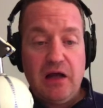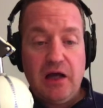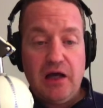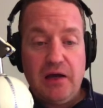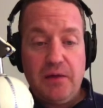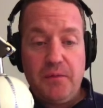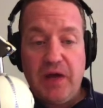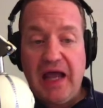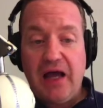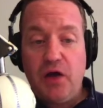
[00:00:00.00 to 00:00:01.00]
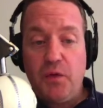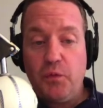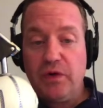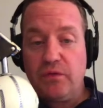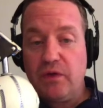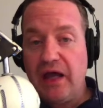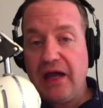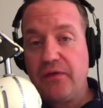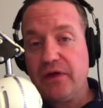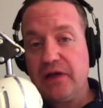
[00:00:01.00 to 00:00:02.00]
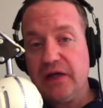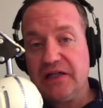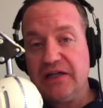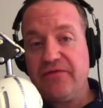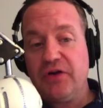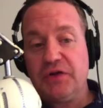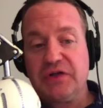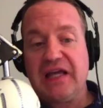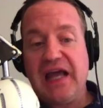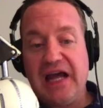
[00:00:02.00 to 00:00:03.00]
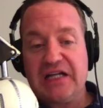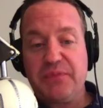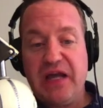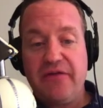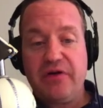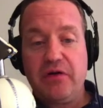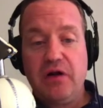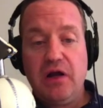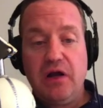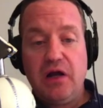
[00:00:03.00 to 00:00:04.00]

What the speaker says: how the default cache behavior